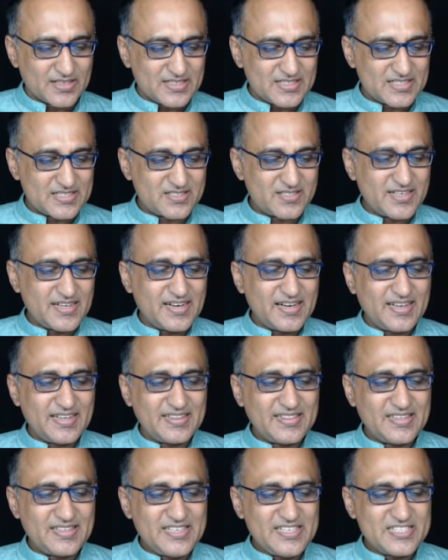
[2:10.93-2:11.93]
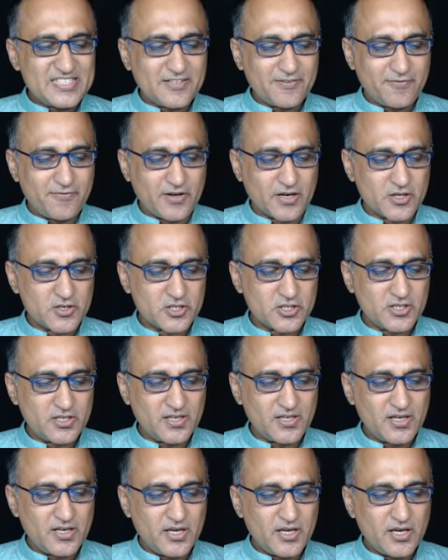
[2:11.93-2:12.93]
String length is a
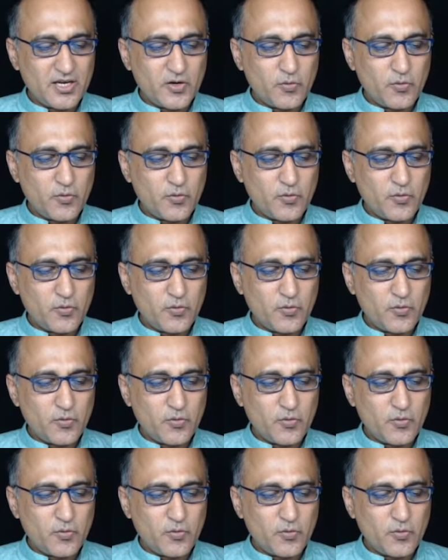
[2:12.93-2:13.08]
function